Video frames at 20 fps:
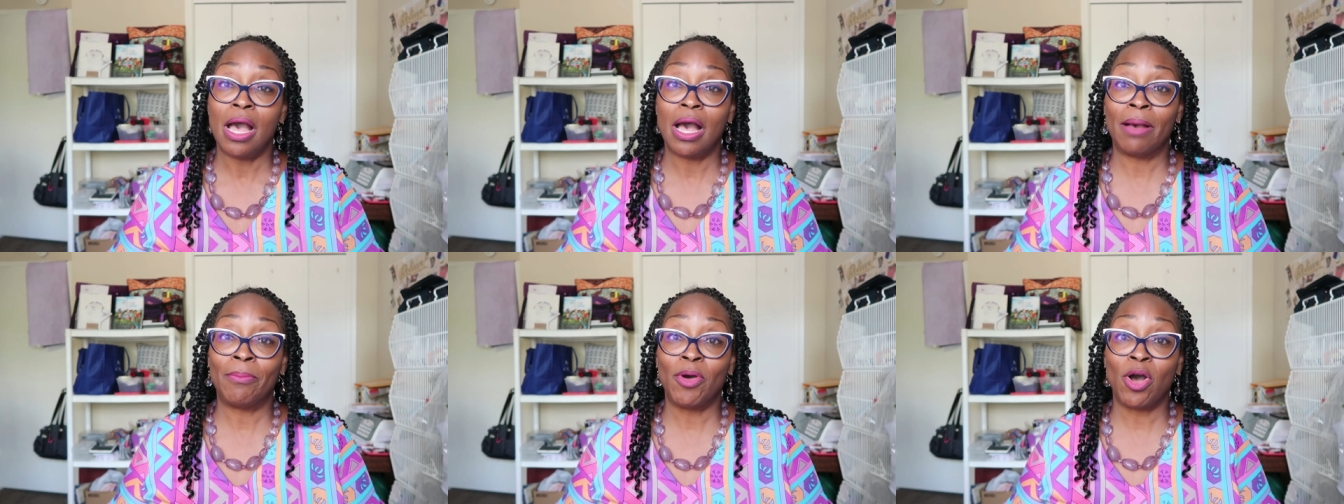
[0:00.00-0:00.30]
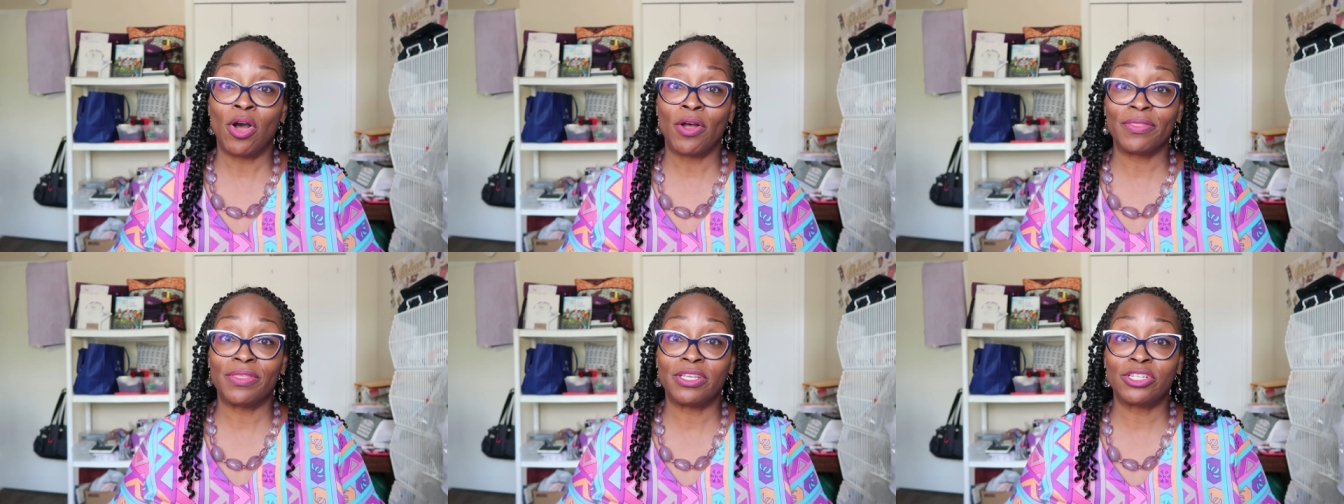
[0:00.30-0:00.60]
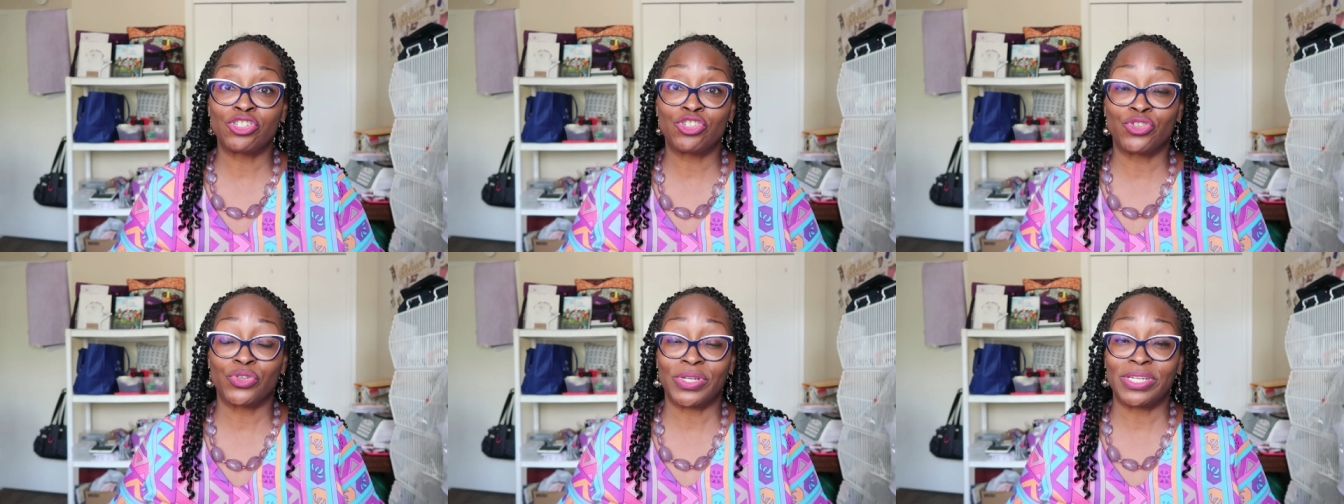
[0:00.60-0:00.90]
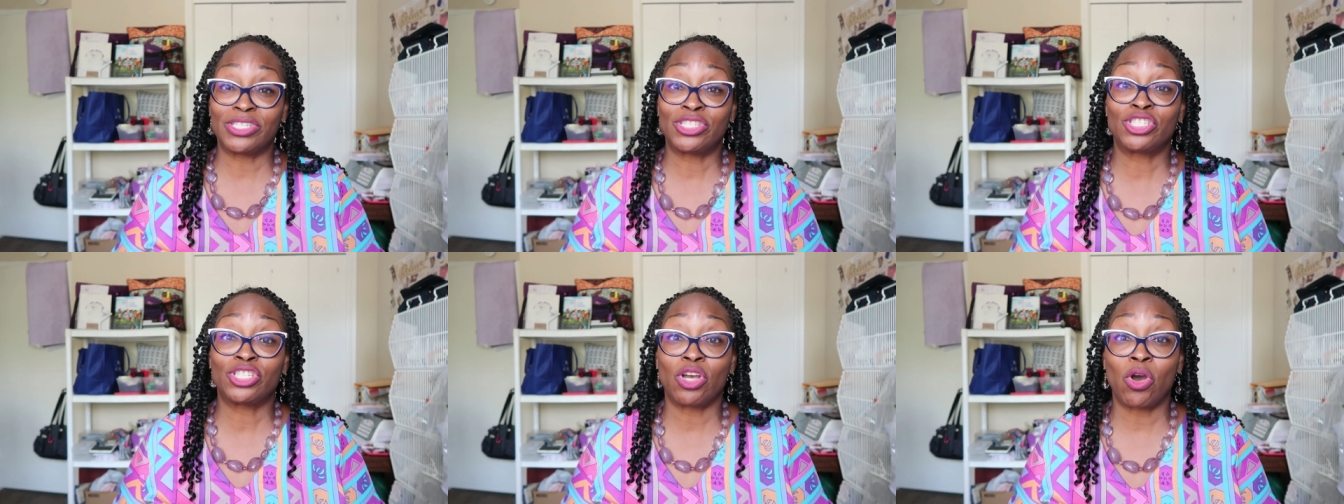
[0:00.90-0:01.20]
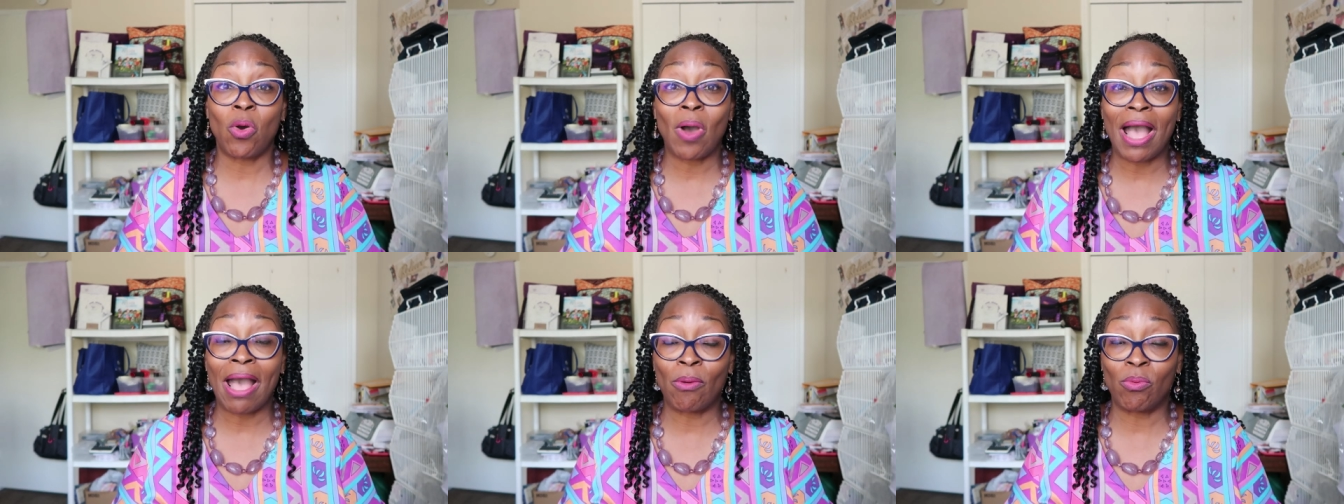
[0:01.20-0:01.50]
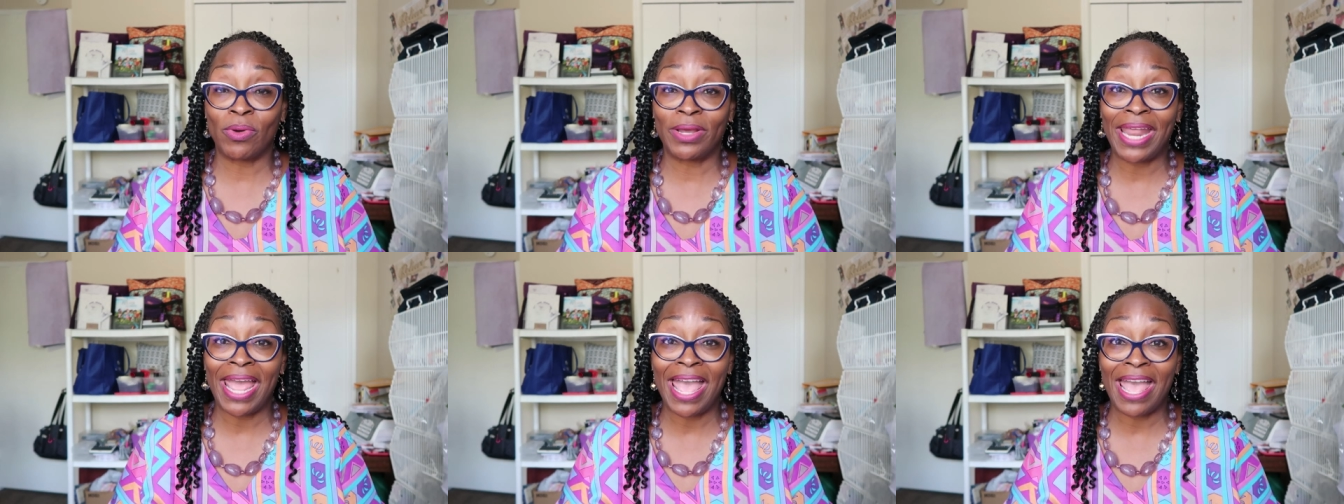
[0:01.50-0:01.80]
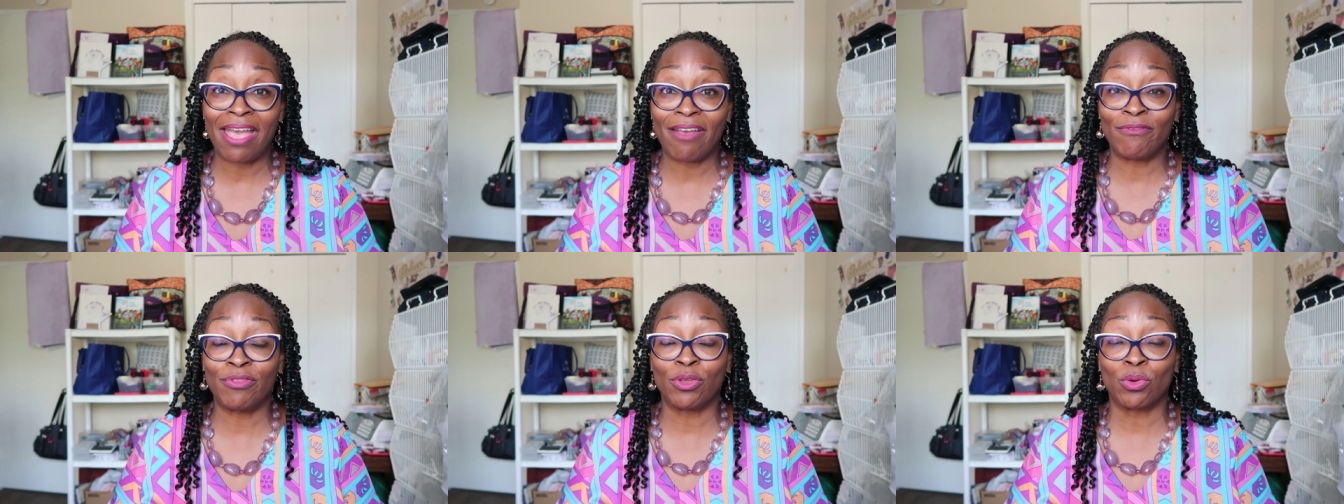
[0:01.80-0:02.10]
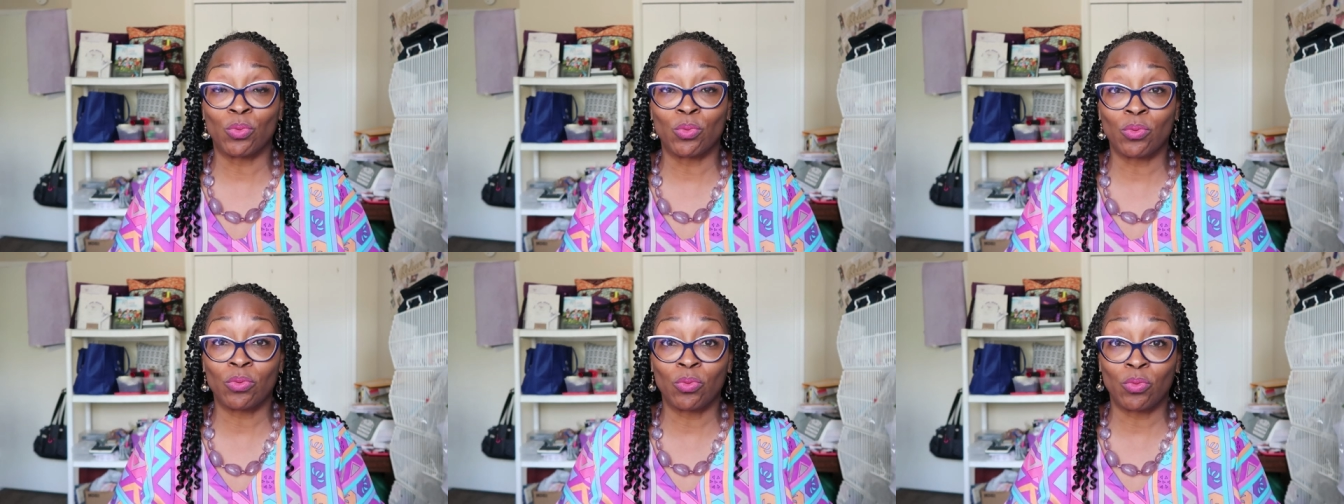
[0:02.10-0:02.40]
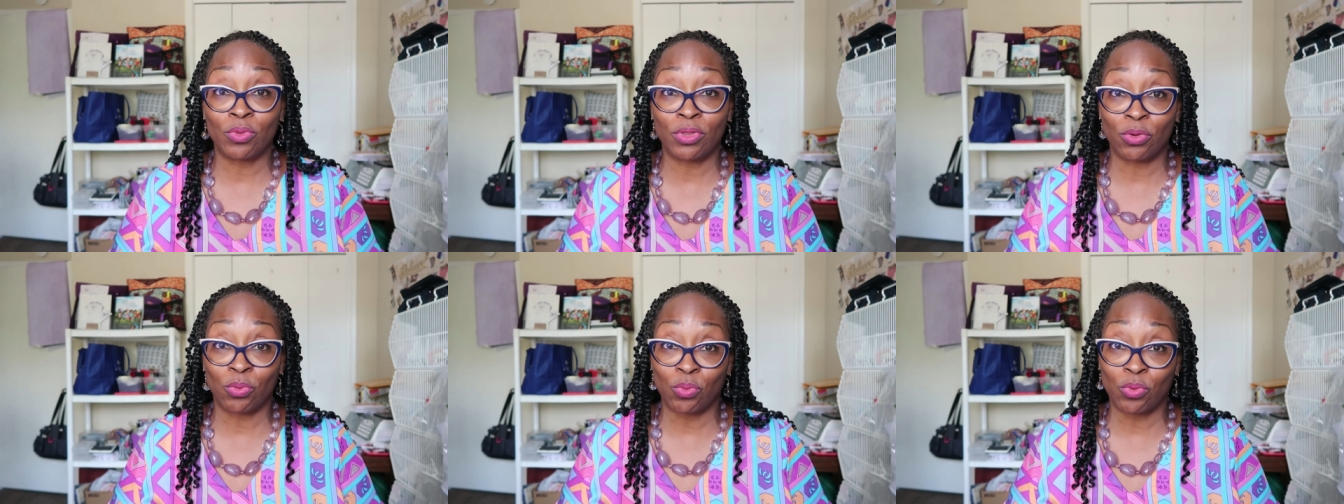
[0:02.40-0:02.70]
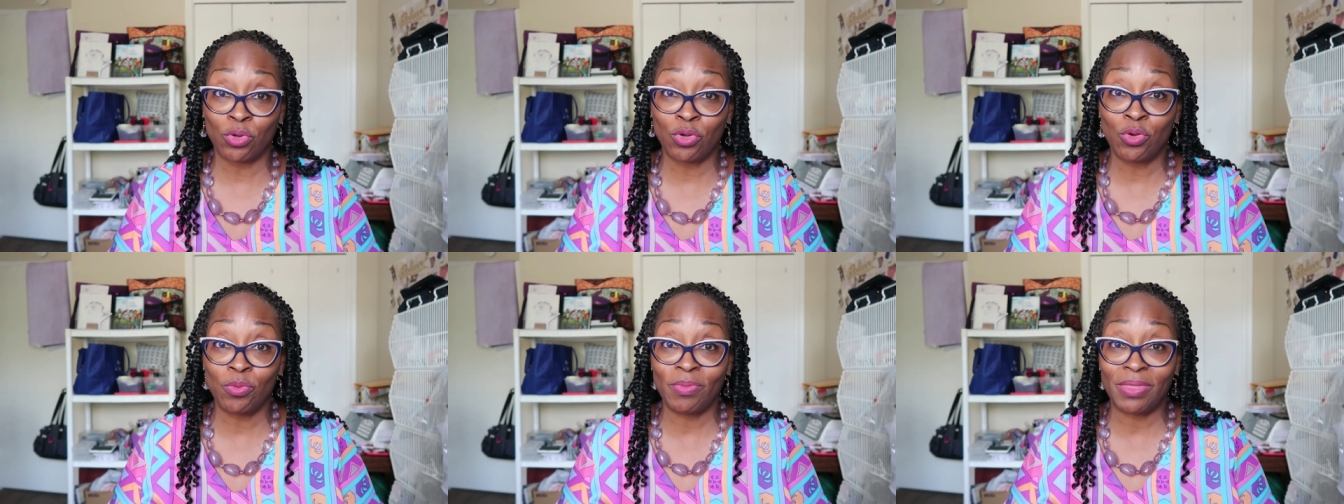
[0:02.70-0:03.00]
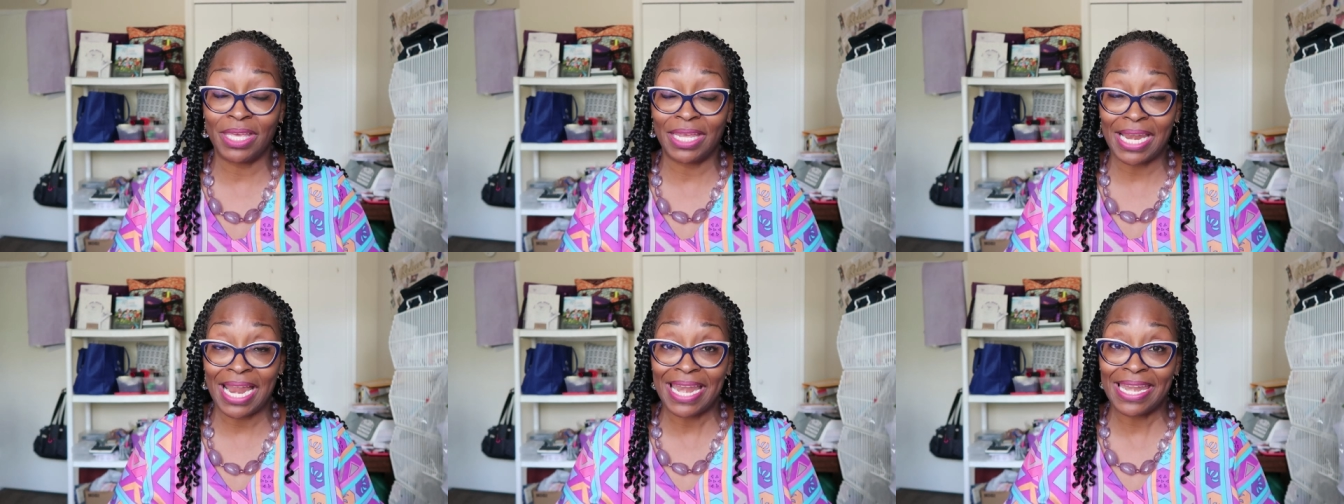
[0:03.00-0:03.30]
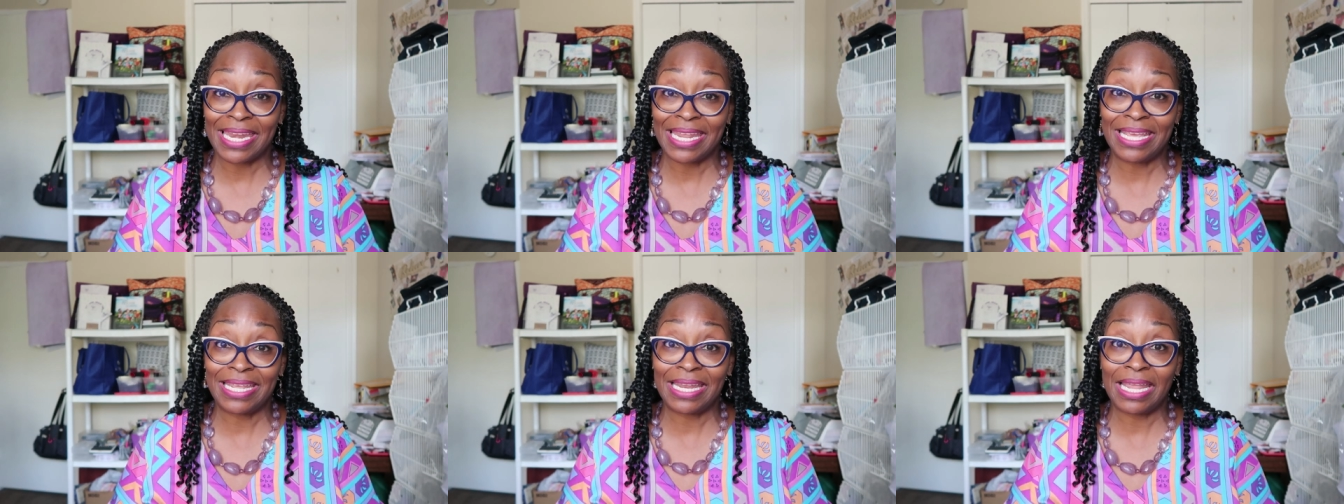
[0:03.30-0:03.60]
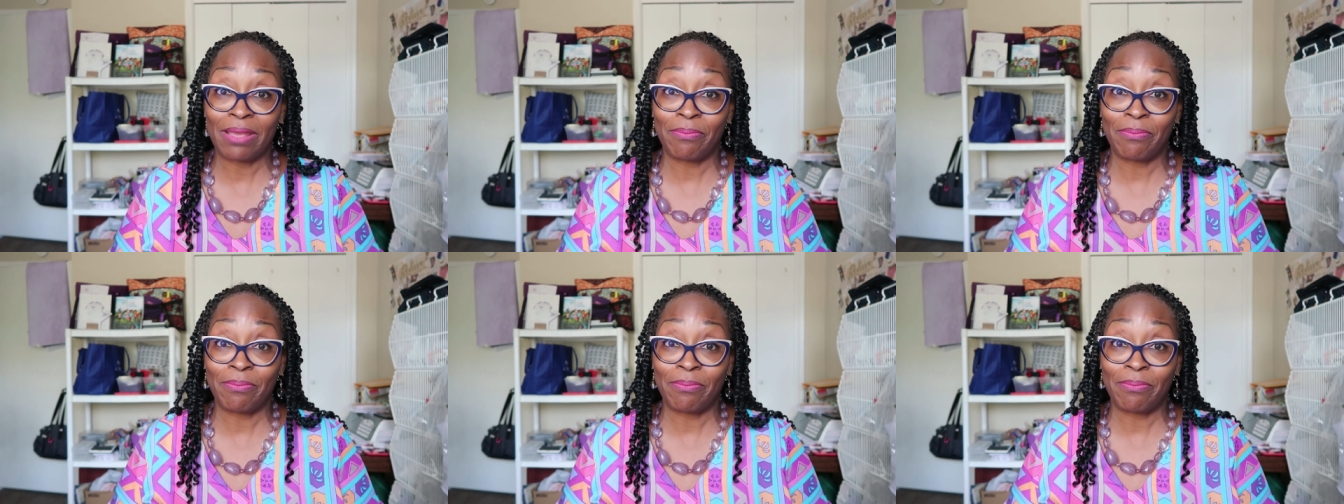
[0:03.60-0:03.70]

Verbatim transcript: um, on this dress so I would have the, the room that I need